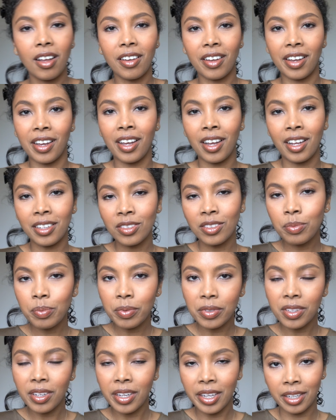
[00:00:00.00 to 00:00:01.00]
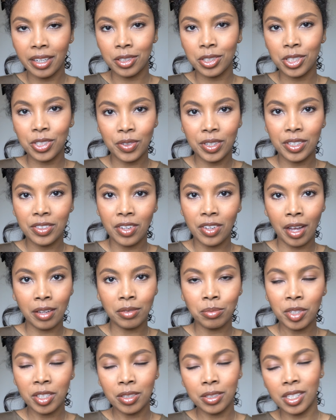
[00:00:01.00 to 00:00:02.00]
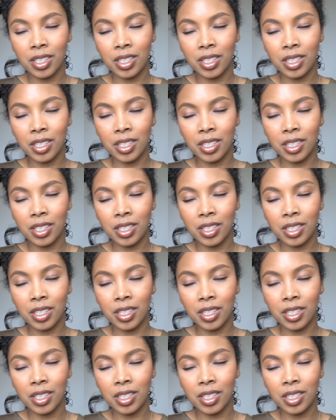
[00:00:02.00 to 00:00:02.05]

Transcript: I had to put the Airstrait down because